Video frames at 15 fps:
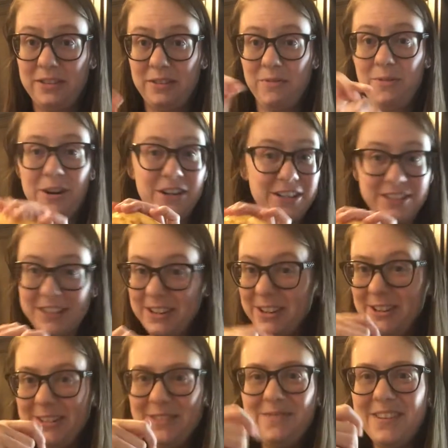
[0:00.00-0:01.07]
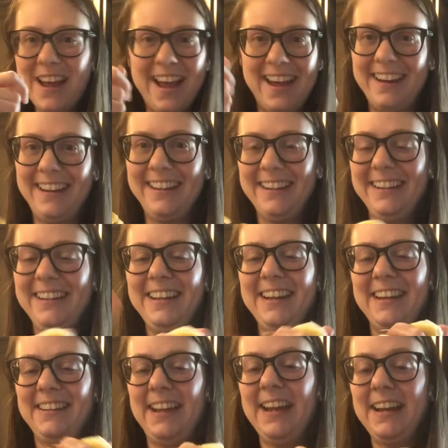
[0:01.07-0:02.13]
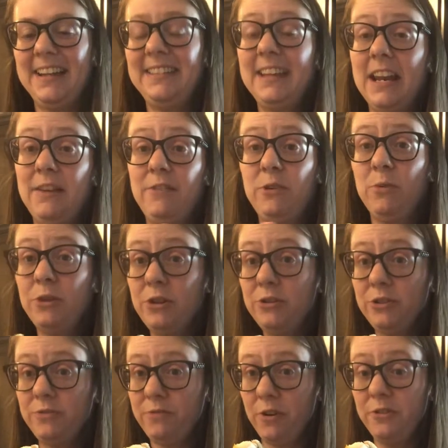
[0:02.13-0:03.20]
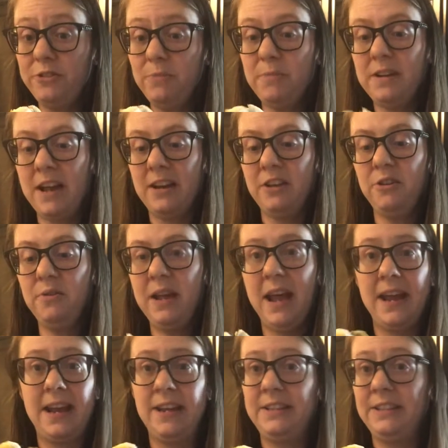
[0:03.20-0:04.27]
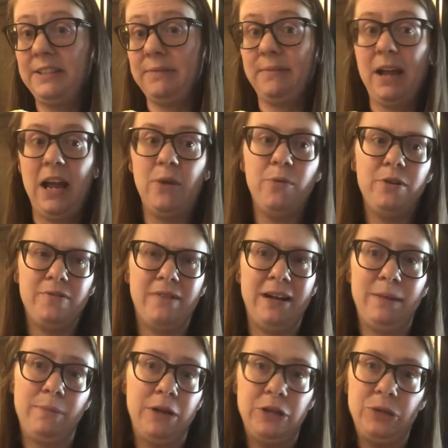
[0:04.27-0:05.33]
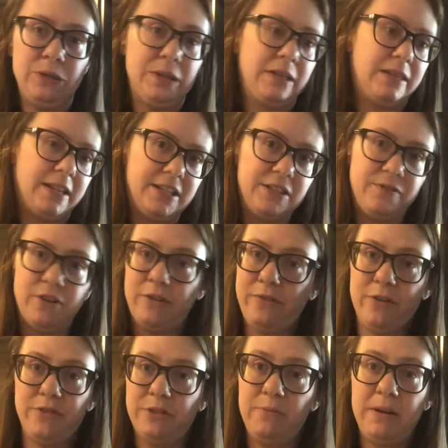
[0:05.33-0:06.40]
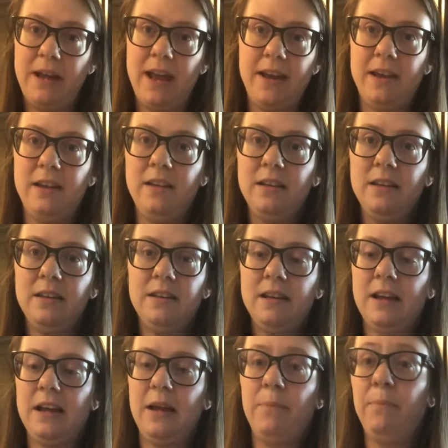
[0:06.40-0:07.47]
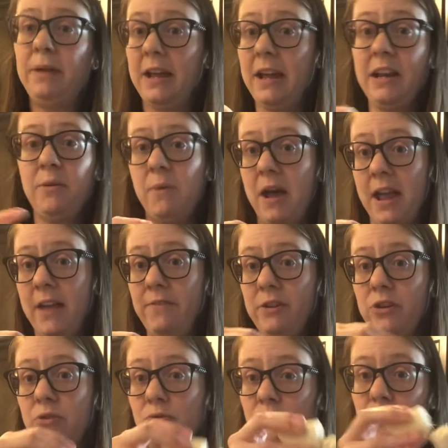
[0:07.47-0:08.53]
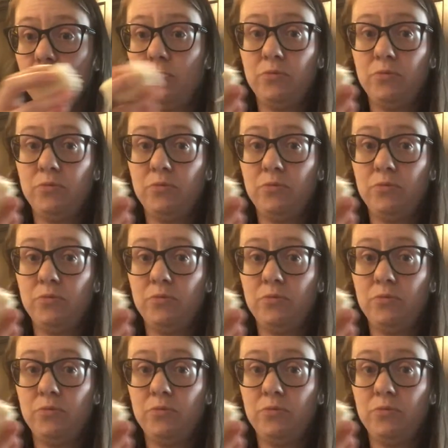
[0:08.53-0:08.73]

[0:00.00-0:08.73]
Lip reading: We're just gonna use a banana. And like I said, if you wanna use a frozen banana, you can. I wouldn't recommend using this for a frozen banana. But anyway, if you